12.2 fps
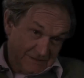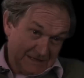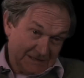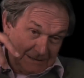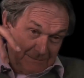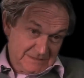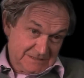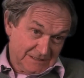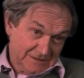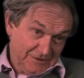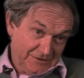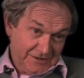say it's some
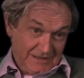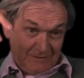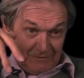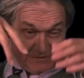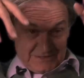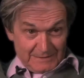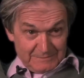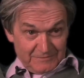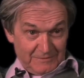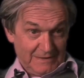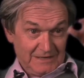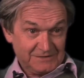mystical thing which comes
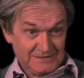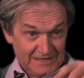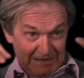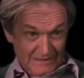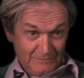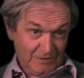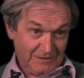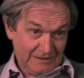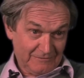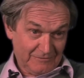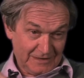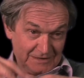from outside and we'll
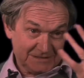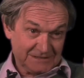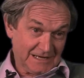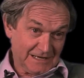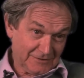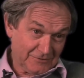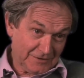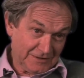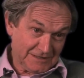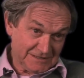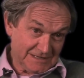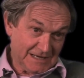never understand according
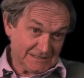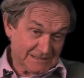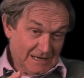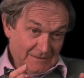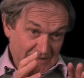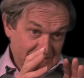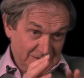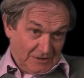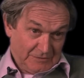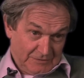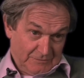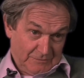to science. That's
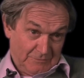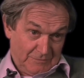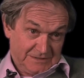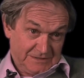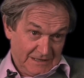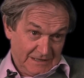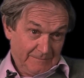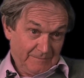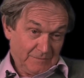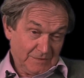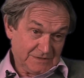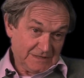not what we're saying.
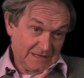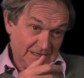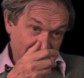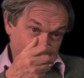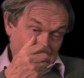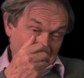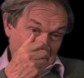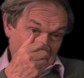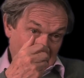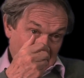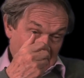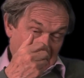We're saying it's something we
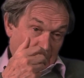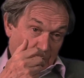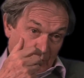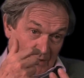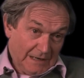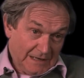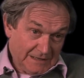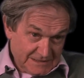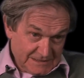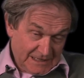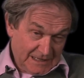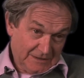will
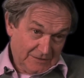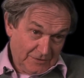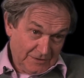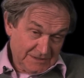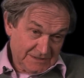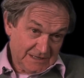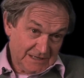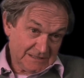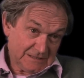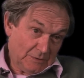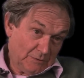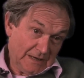understand according to science.
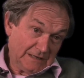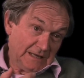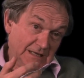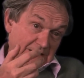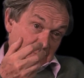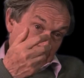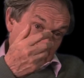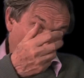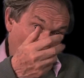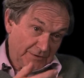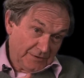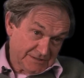We need to
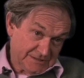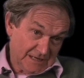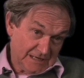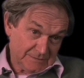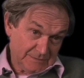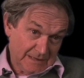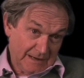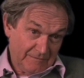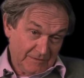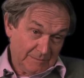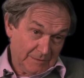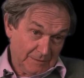broaden the science we have at
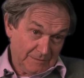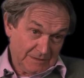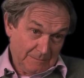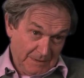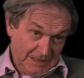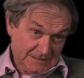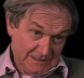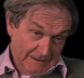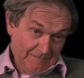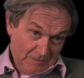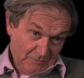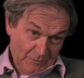the moment a bit.
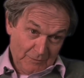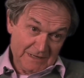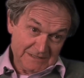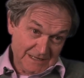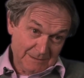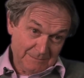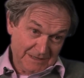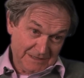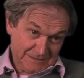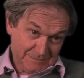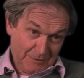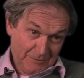But when I say a bit,
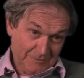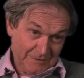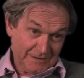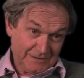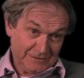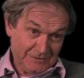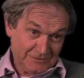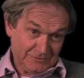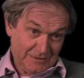it's probably a huge